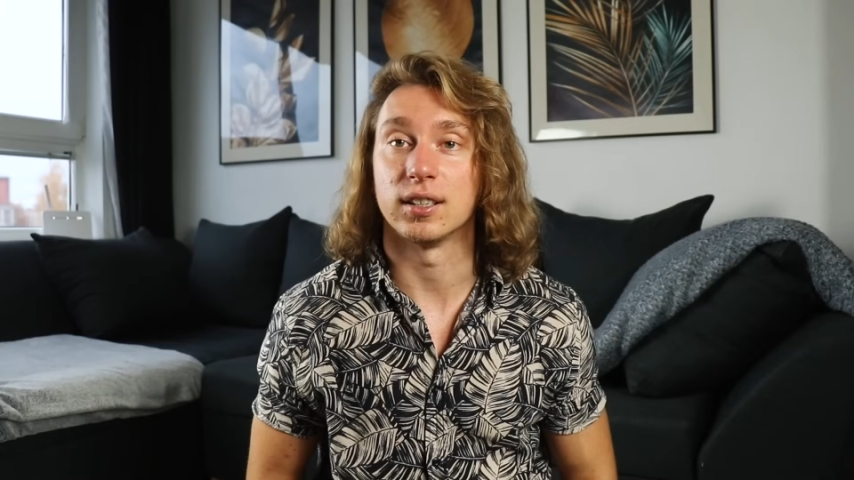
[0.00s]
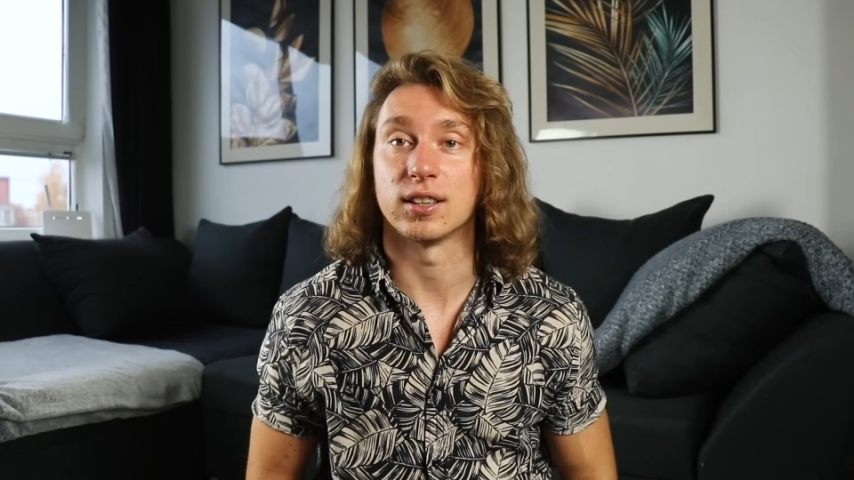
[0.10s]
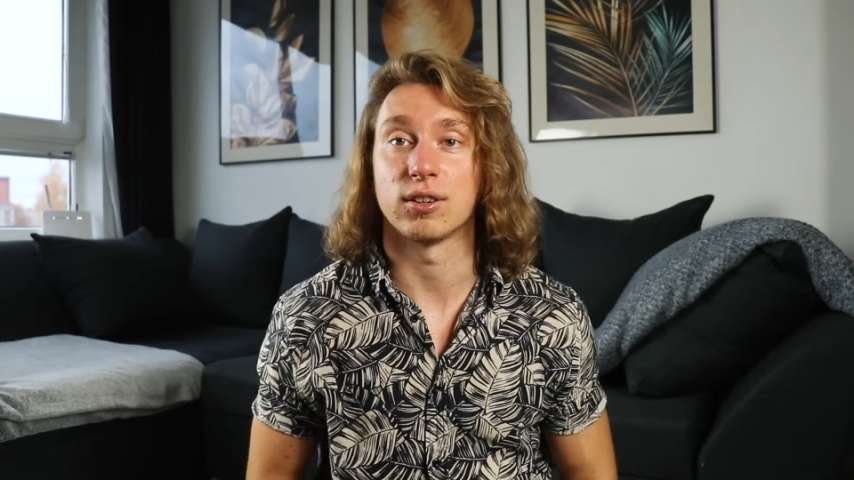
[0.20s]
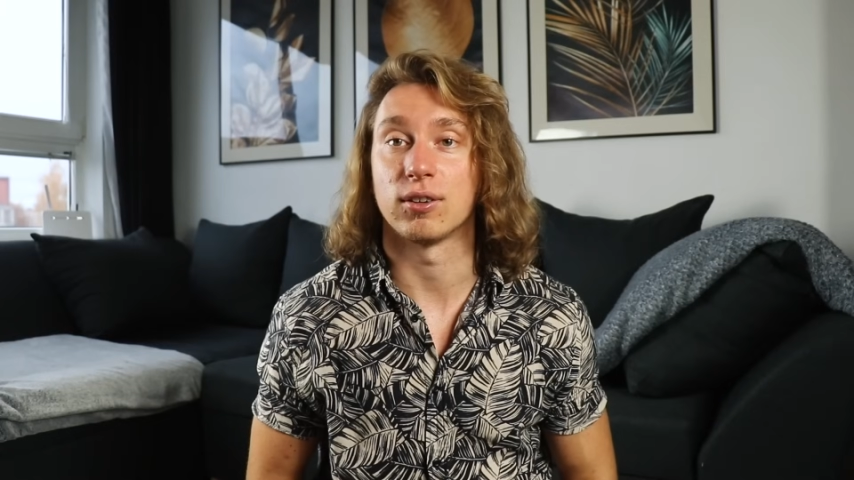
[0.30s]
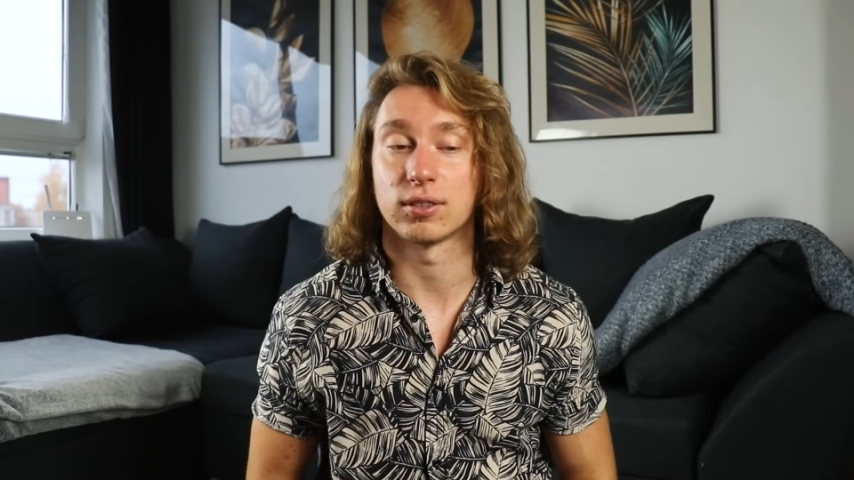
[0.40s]

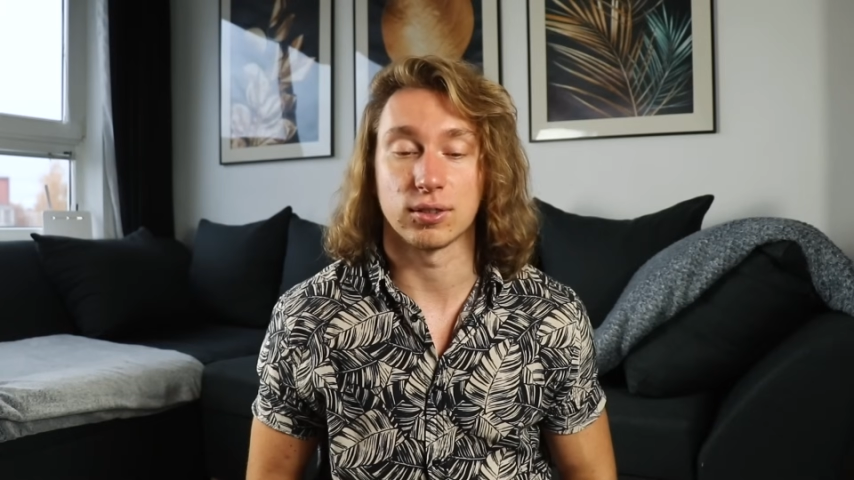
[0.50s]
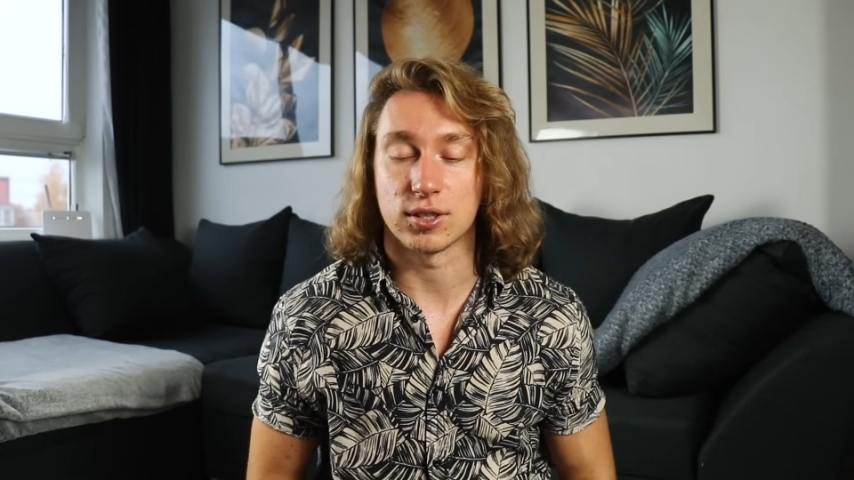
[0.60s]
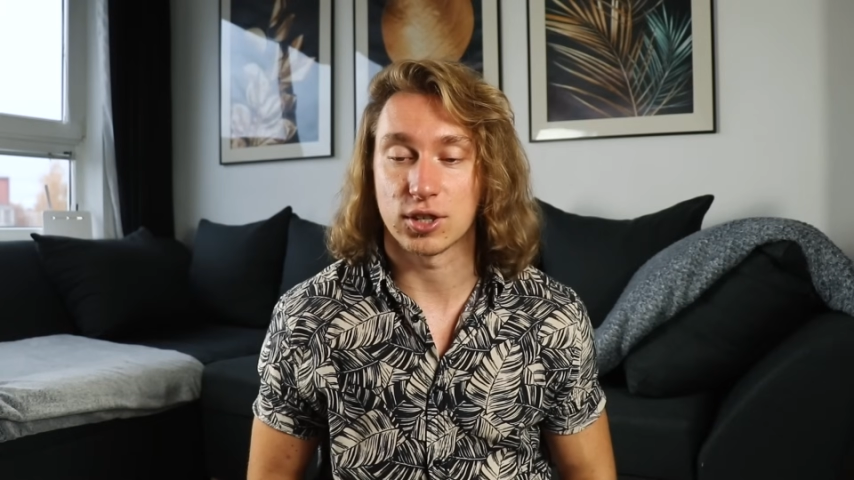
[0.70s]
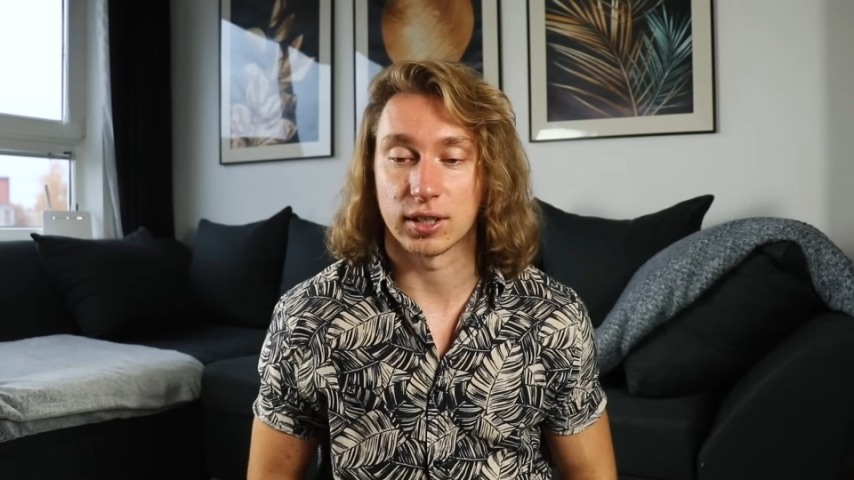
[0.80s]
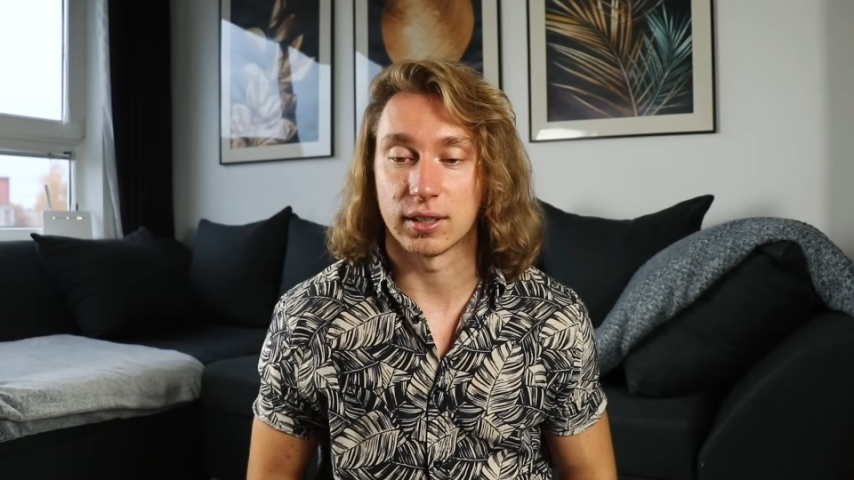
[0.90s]
not talked to
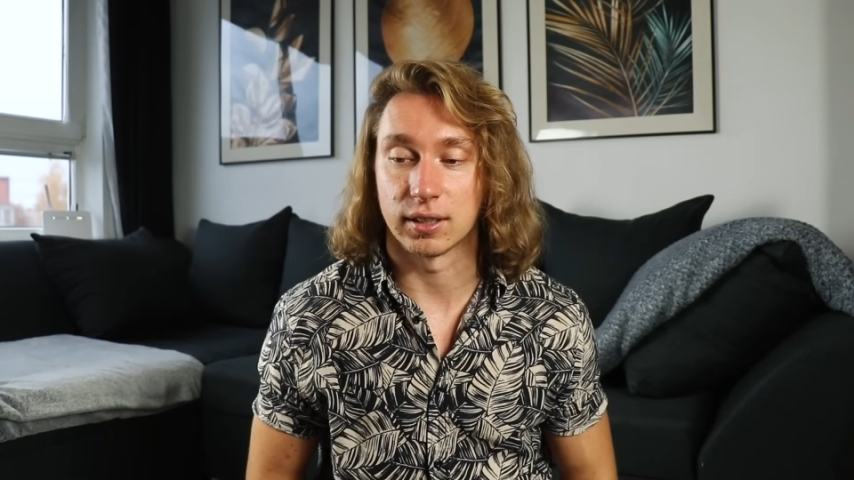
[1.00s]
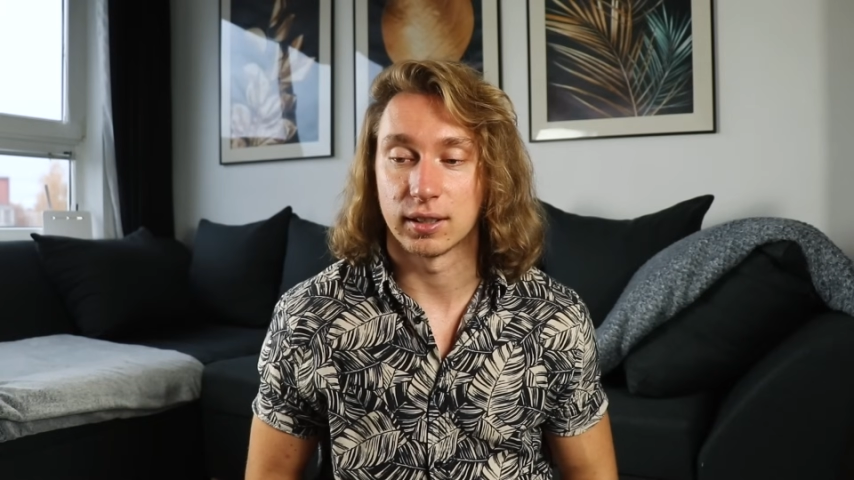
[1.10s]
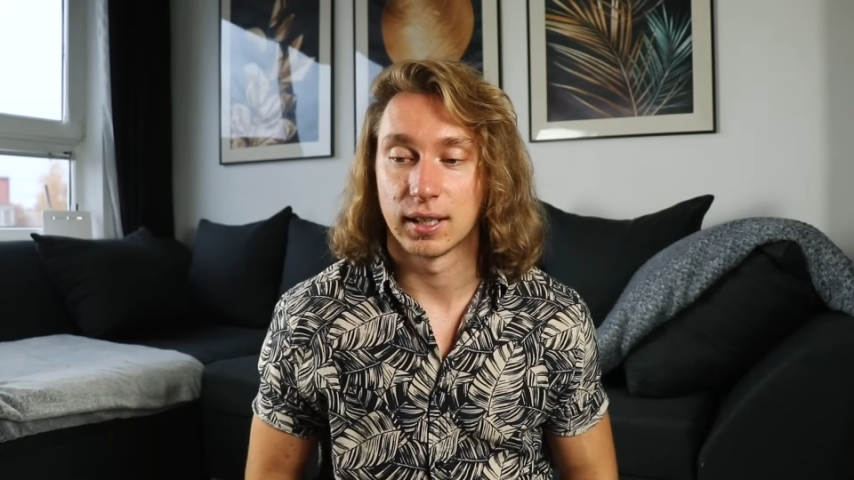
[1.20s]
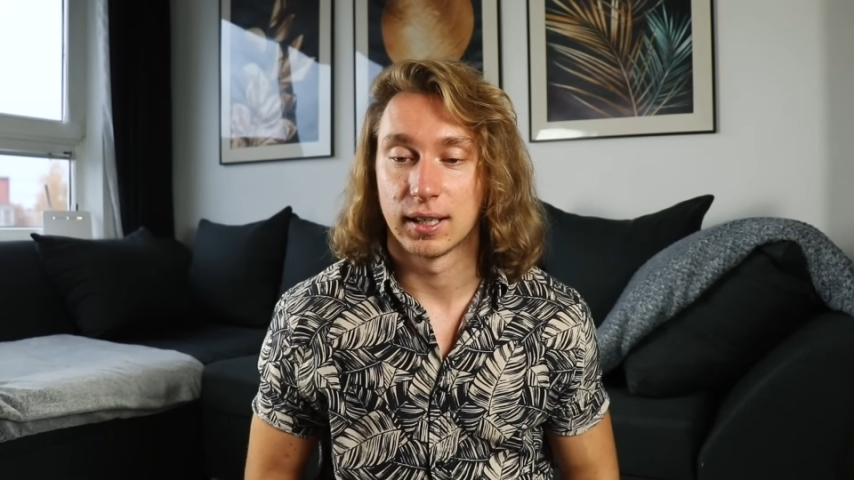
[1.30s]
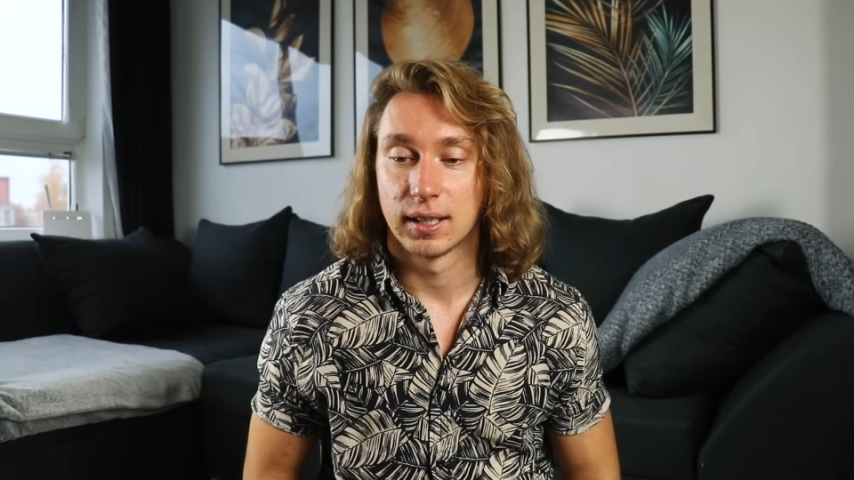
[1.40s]
each other.
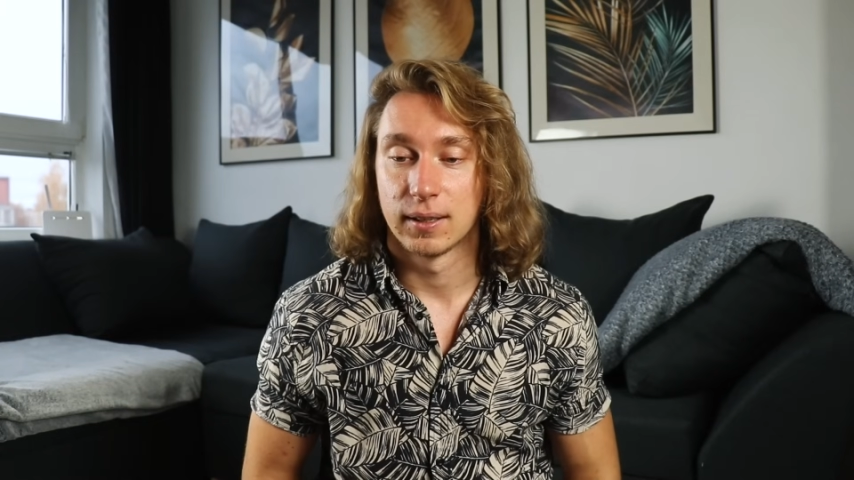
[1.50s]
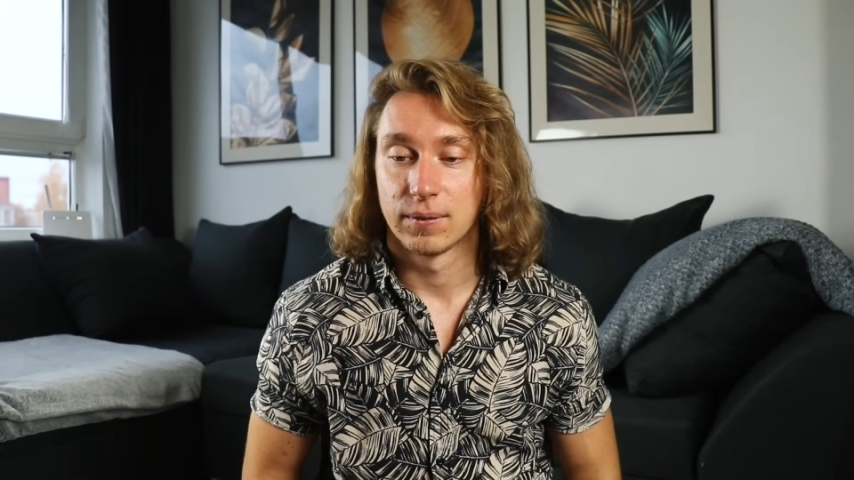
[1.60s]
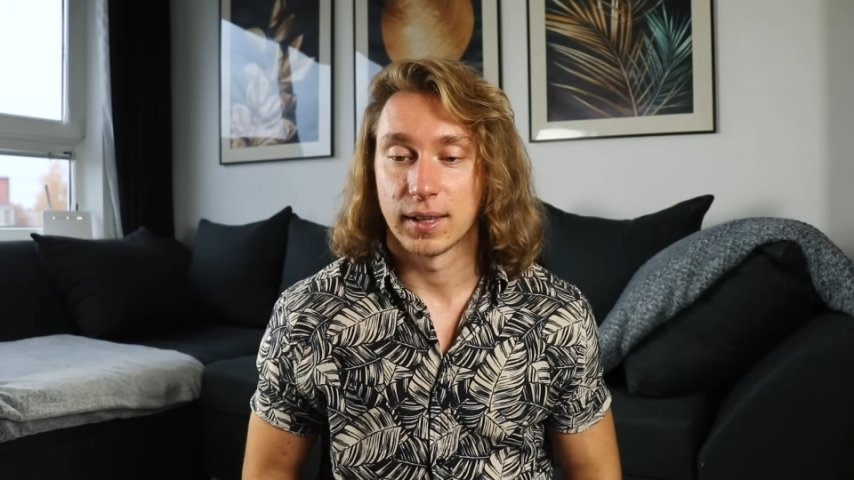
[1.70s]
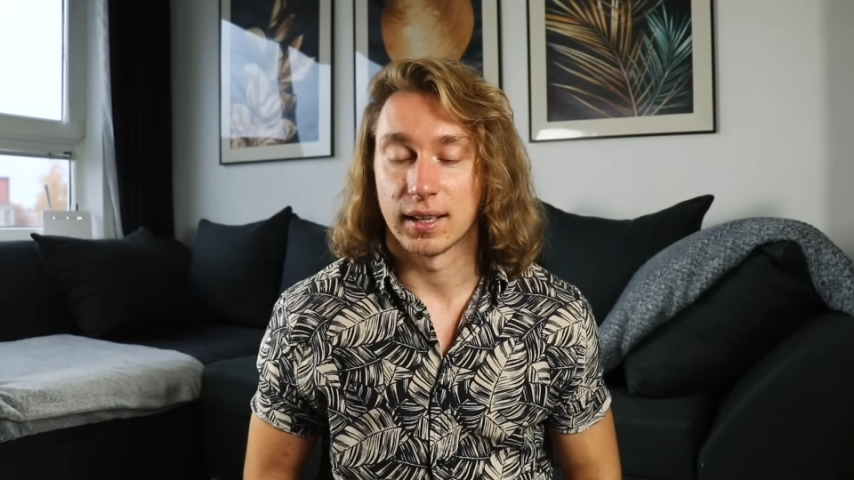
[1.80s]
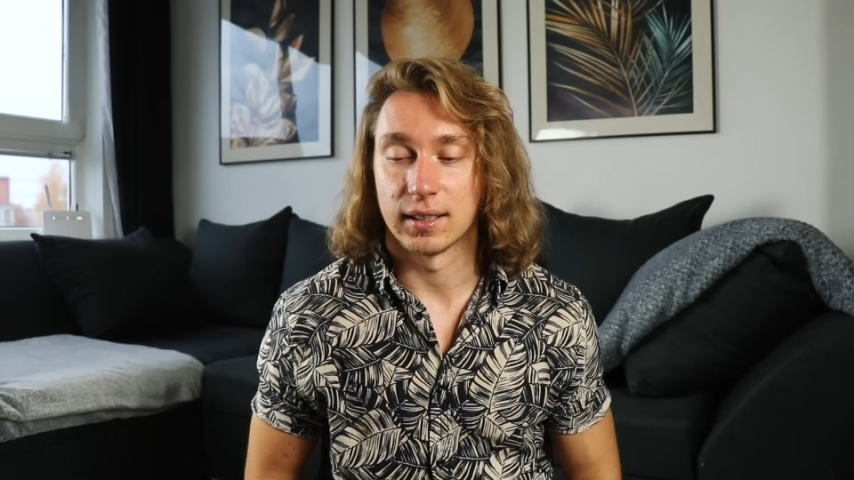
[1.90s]

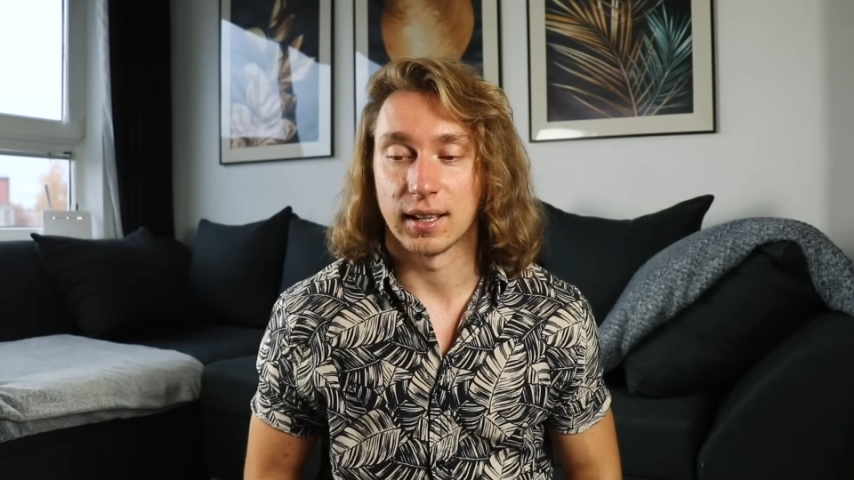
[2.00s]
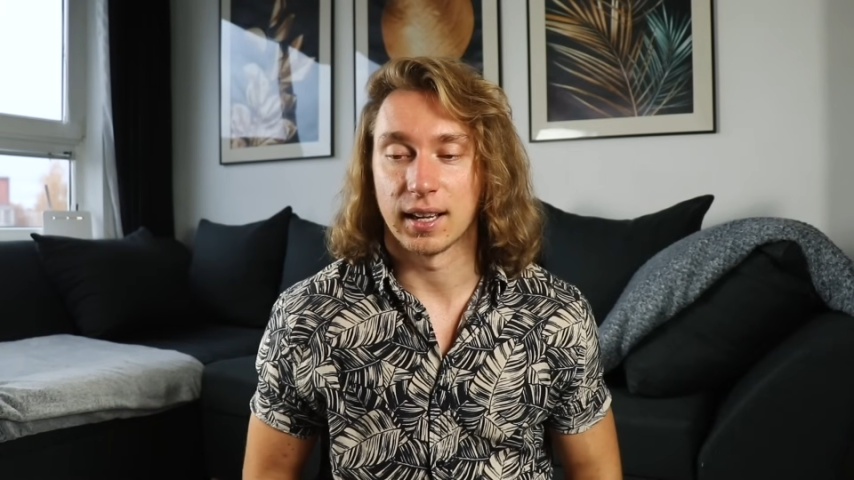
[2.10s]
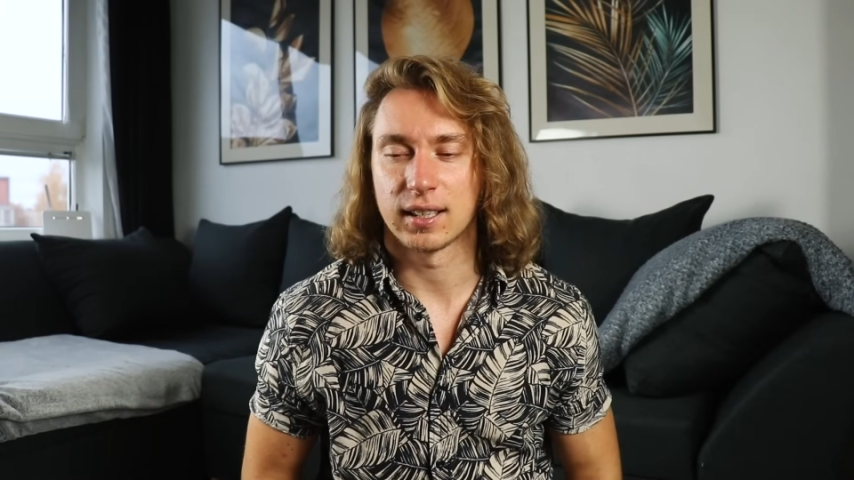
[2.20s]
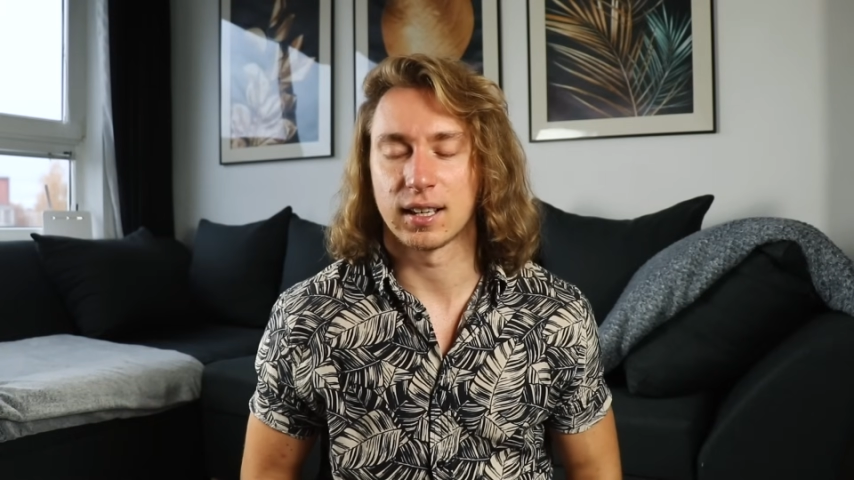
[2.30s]
And I